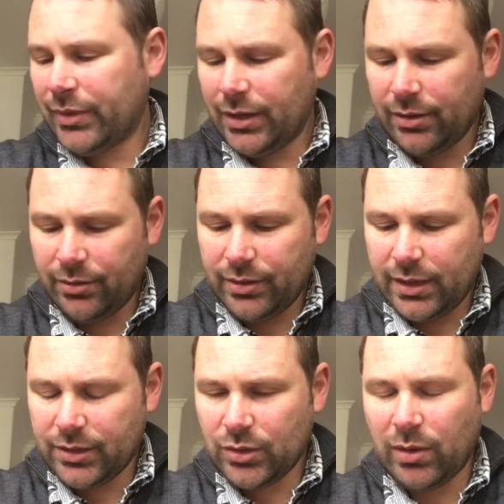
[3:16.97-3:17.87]
you know,
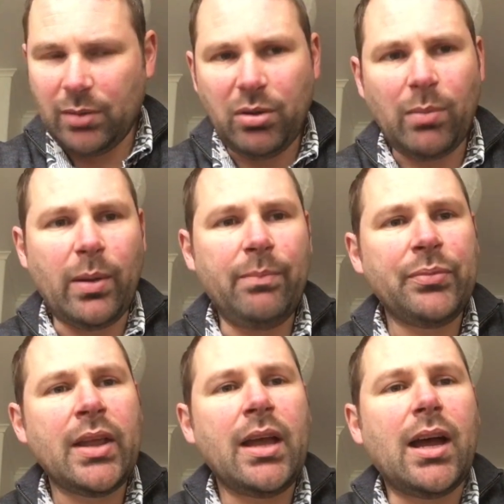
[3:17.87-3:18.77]
that's quite a problem.
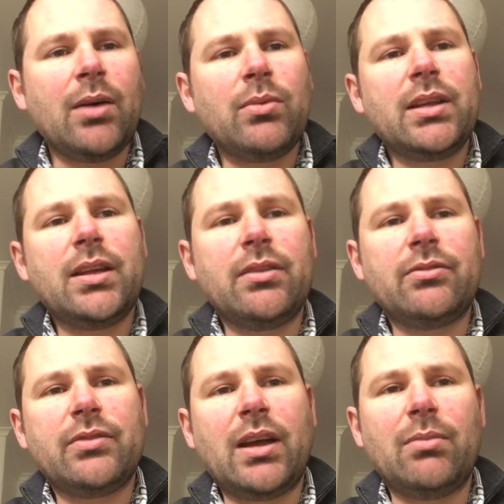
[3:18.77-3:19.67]
We
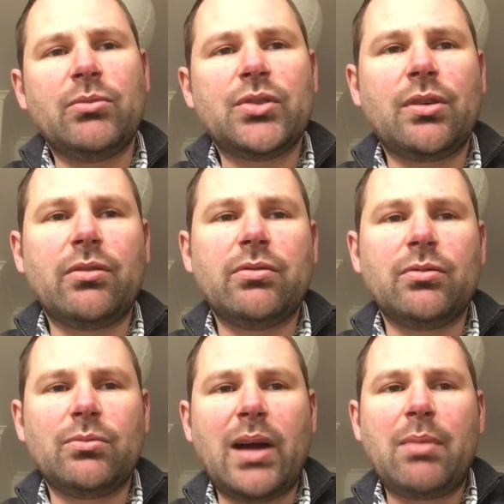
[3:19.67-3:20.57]
have sort of
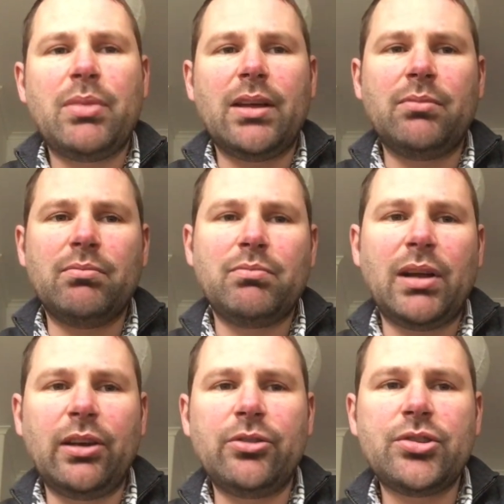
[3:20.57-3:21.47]
rampant
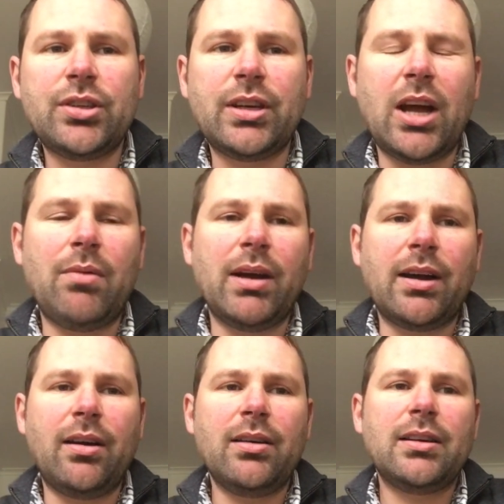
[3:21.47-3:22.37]
pollution
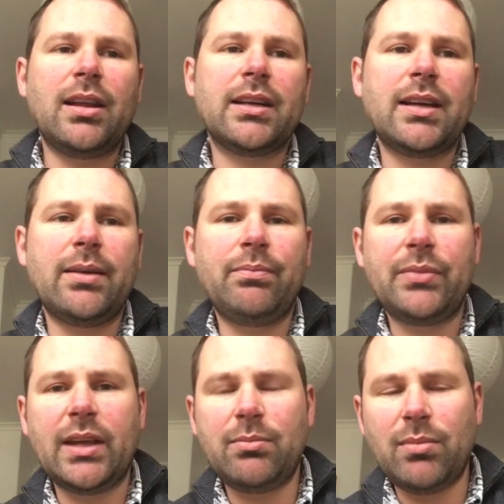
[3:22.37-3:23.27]
going on. Like
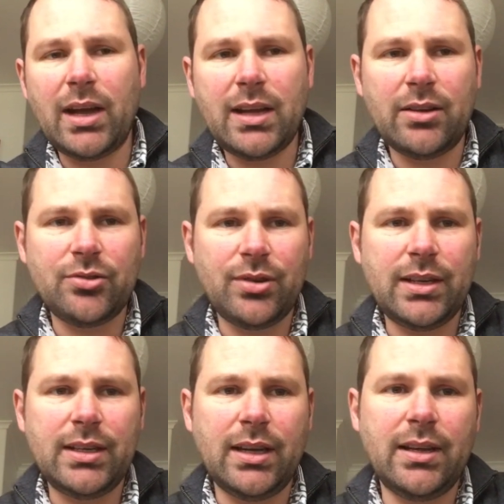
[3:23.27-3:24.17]
in my
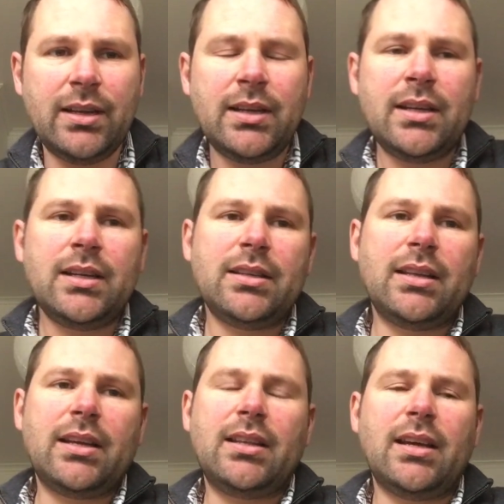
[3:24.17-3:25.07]
country,
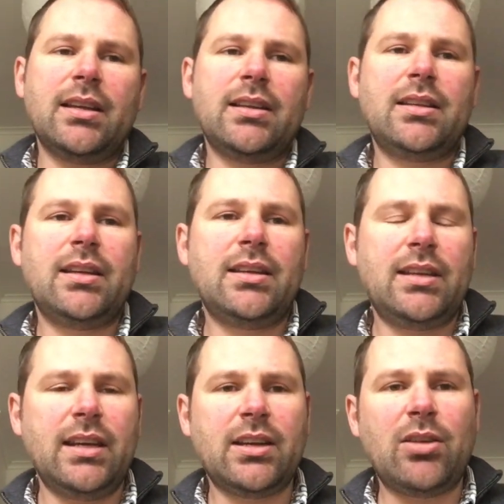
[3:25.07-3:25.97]
the
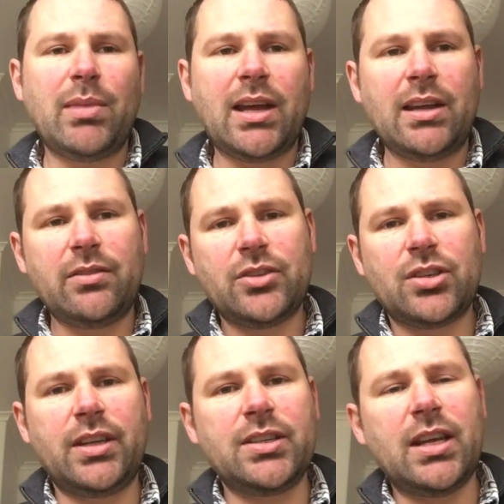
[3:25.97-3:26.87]
economic
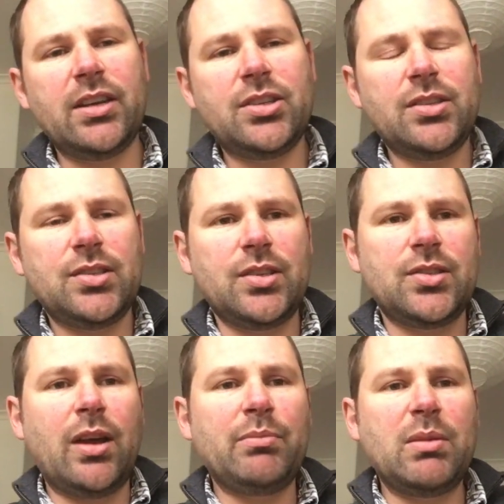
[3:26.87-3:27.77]
artificial intelligence
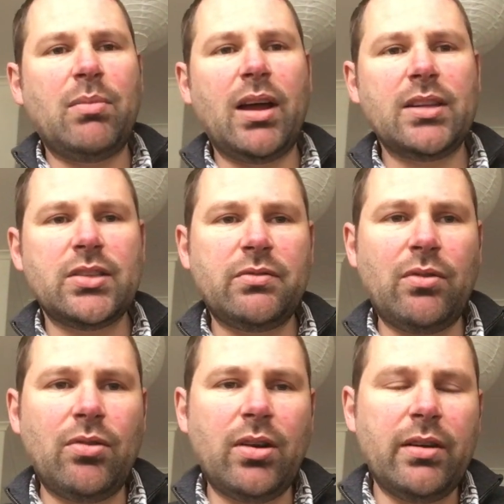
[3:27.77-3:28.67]
is optimized
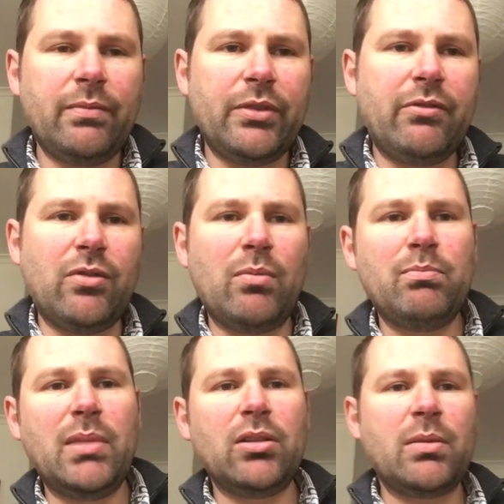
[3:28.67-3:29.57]
for
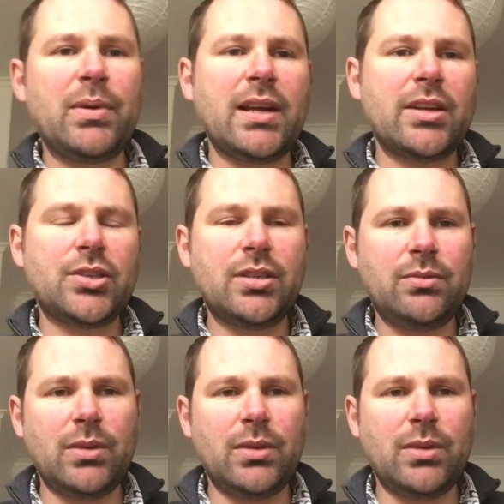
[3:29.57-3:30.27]
milk production,